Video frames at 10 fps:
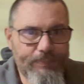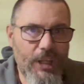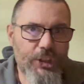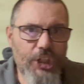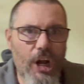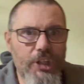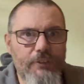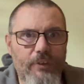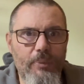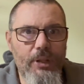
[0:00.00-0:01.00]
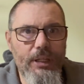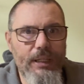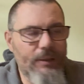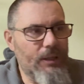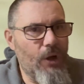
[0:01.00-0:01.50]
charger from
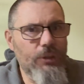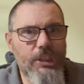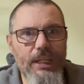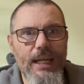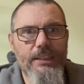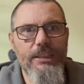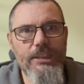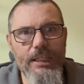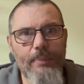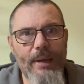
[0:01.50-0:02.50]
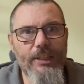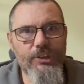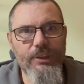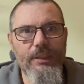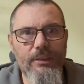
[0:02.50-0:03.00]
the alternator to your
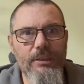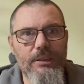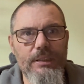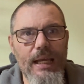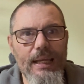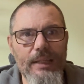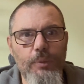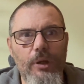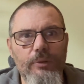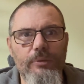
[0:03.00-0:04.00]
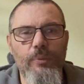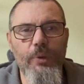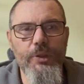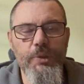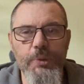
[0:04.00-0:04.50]
battery, because I had one
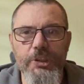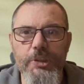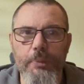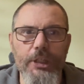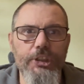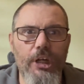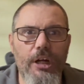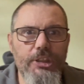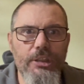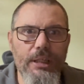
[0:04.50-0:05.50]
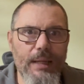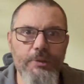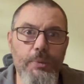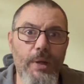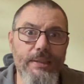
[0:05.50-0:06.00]
which was a split charger and it
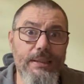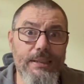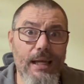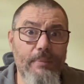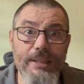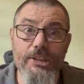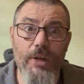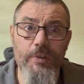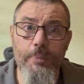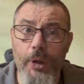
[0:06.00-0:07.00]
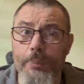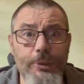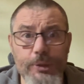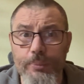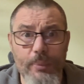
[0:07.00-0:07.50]
was a waste of time. It served a
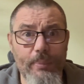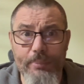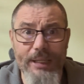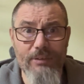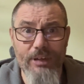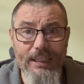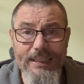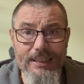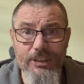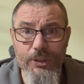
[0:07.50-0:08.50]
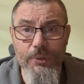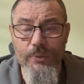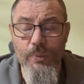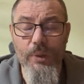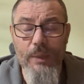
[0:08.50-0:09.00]
purpose, but it really didn't do
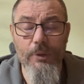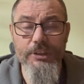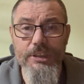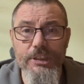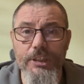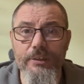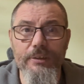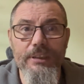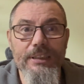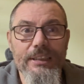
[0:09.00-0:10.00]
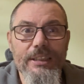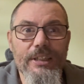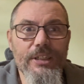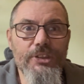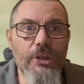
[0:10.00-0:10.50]
what I wanted to do.
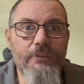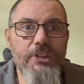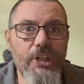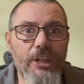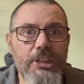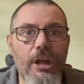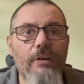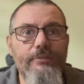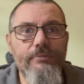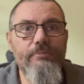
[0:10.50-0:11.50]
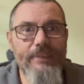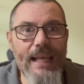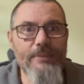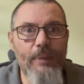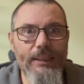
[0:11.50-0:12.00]
So if you're starting off,
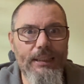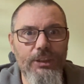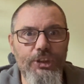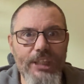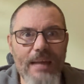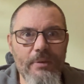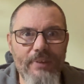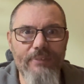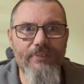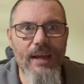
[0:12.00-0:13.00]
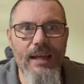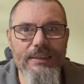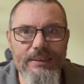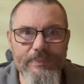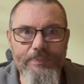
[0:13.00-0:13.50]
that's my little gem of
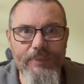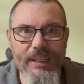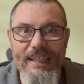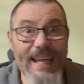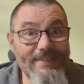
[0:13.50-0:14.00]
advice. And again,